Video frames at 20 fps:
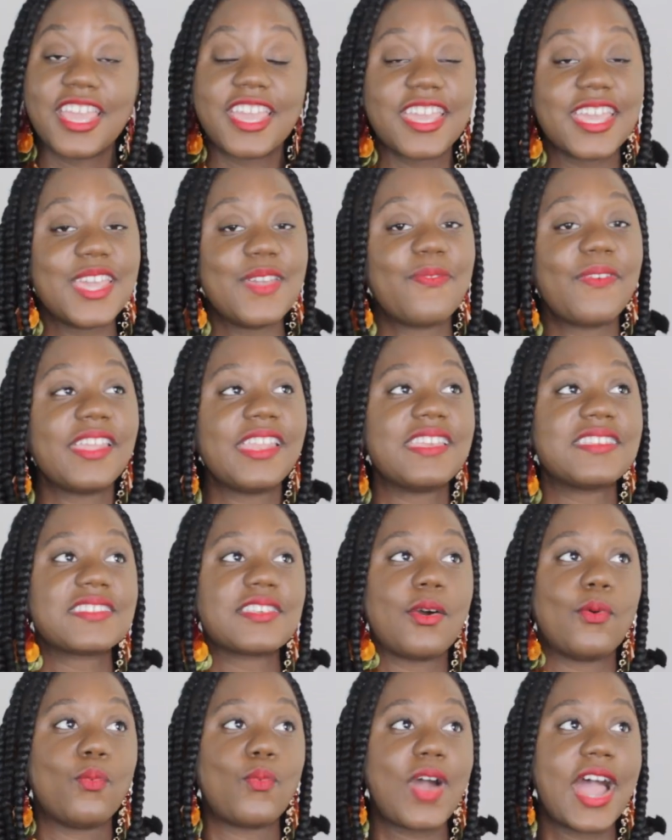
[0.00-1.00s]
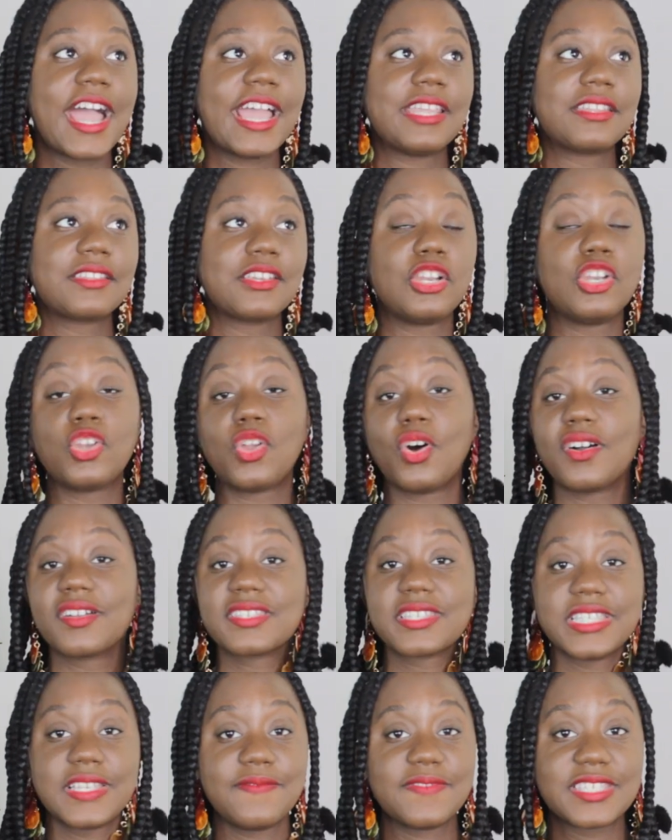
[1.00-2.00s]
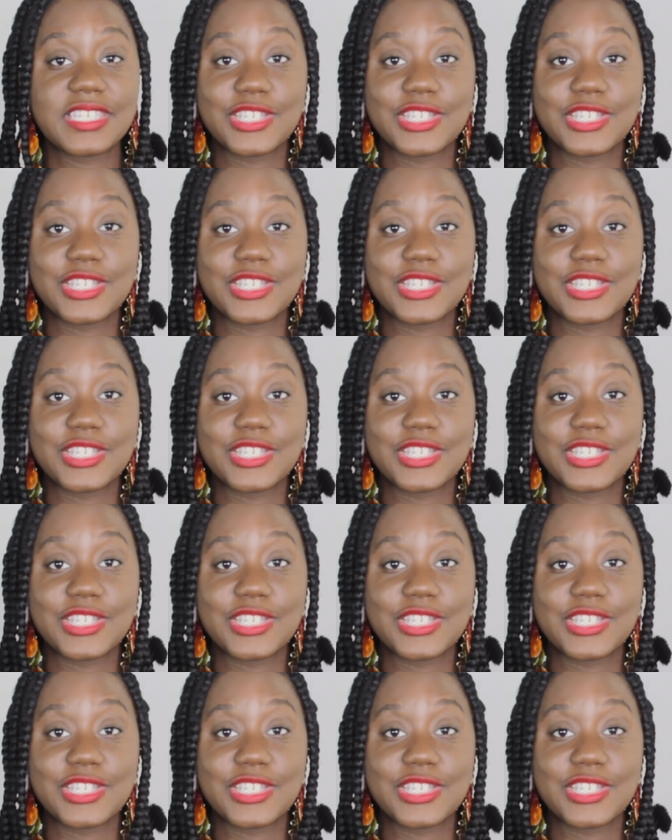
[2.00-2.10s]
If it is a white long sleeve